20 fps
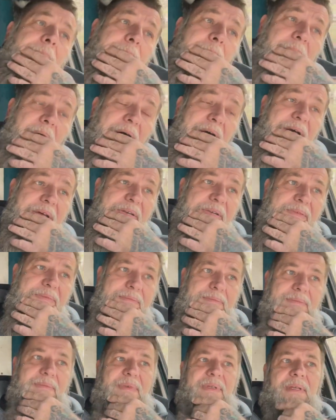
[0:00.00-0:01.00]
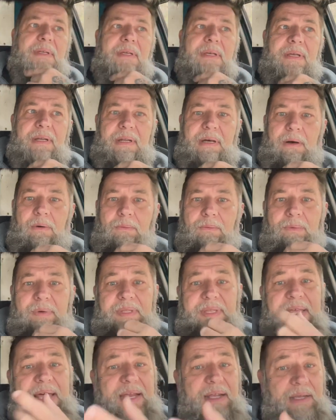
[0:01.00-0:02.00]
But, you know,
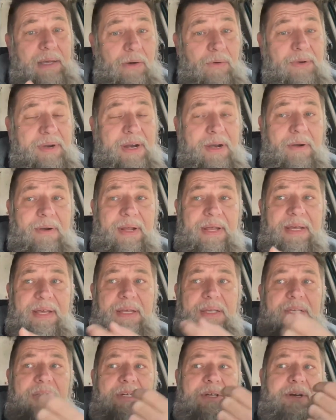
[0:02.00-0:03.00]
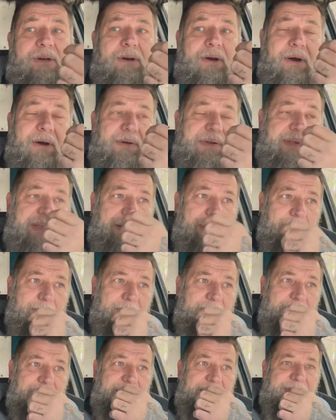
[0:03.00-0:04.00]
with that cone area, you're also
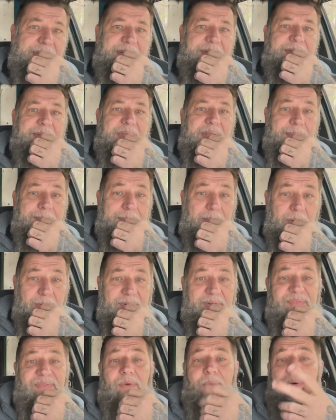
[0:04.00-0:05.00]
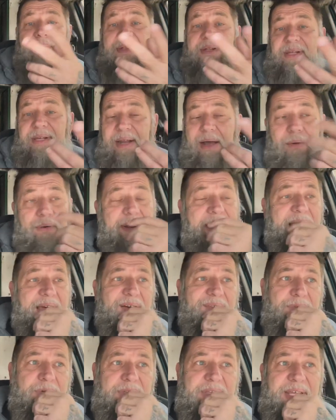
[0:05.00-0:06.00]
losing the motor force that I would
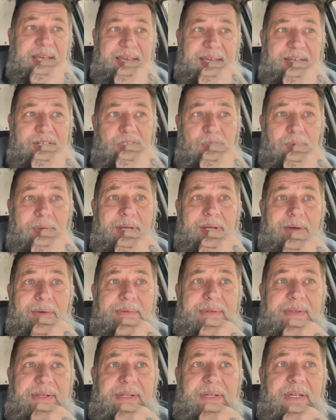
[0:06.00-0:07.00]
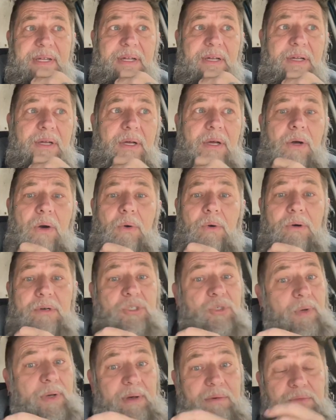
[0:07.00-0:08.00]
have with the 812s or
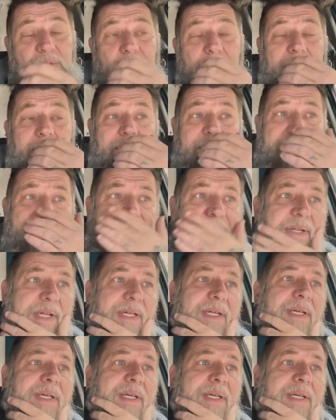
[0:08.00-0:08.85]
12-12s.